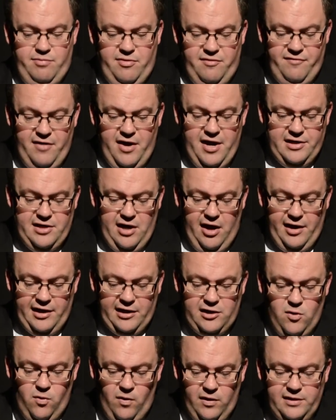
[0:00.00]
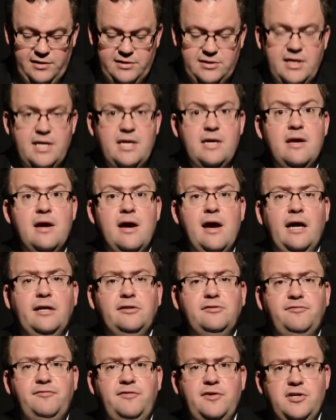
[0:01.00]
provide high quality
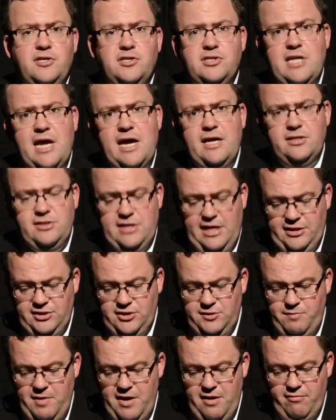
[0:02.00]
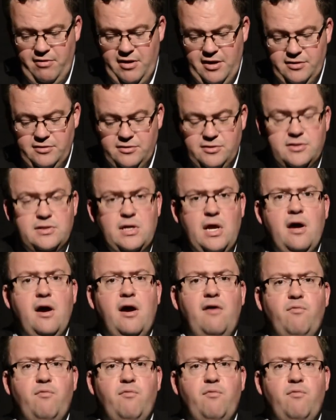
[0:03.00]
and first-hand experience